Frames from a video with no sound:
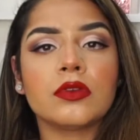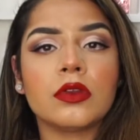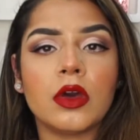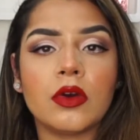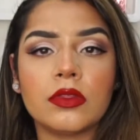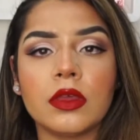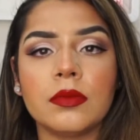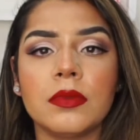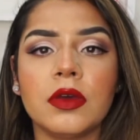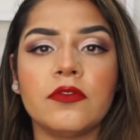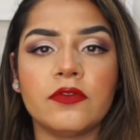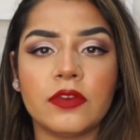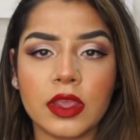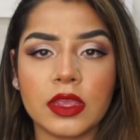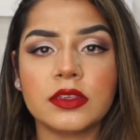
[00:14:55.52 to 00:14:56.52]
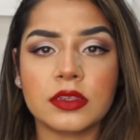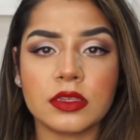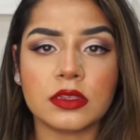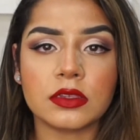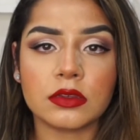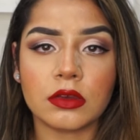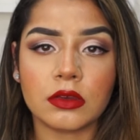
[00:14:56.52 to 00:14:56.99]
Now that my face
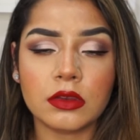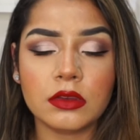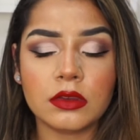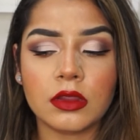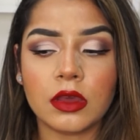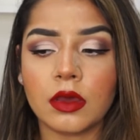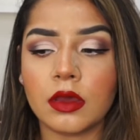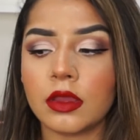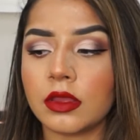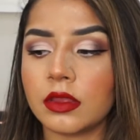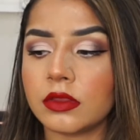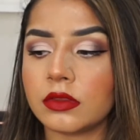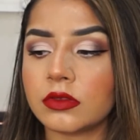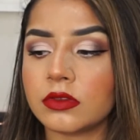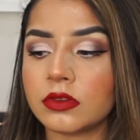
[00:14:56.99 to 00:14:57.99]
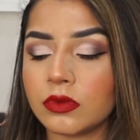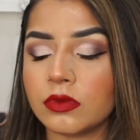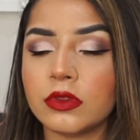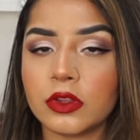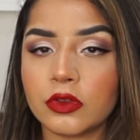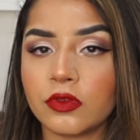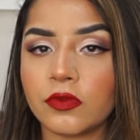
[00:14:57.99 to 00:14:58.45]
is done, I still
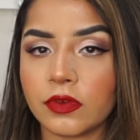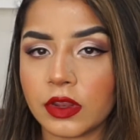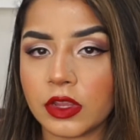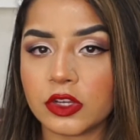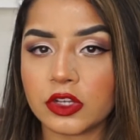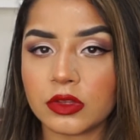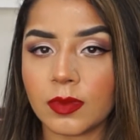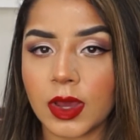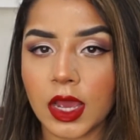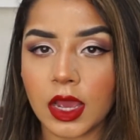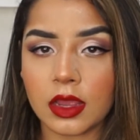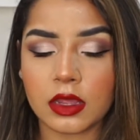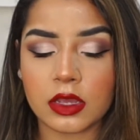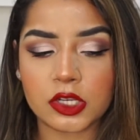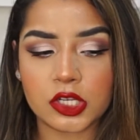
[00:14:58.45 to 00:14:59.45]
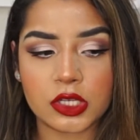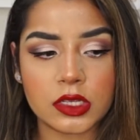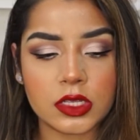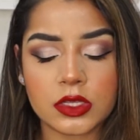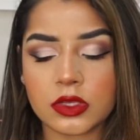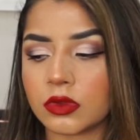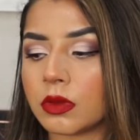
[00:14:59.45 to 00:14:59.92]
need to finish my
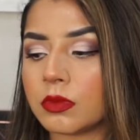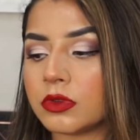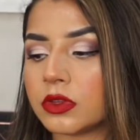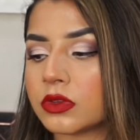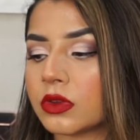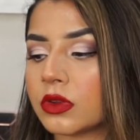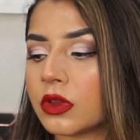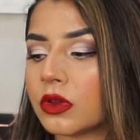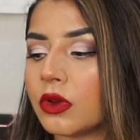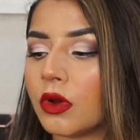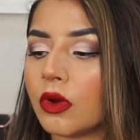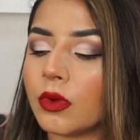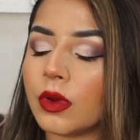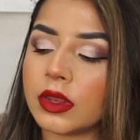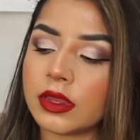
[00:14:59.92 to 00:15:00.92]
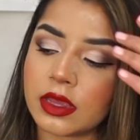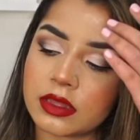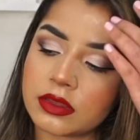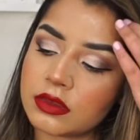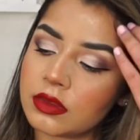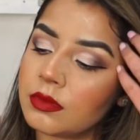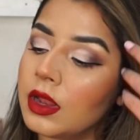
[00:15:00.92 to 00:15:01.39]
eyelashes, so I'm just gonna go and get
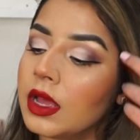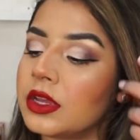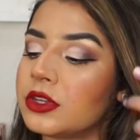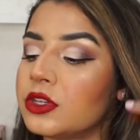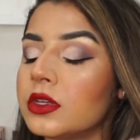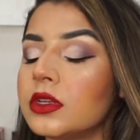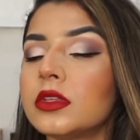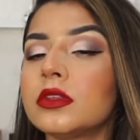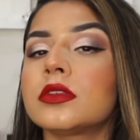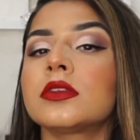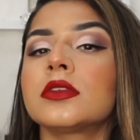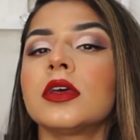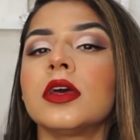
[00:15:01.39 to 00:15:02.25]
some lashes.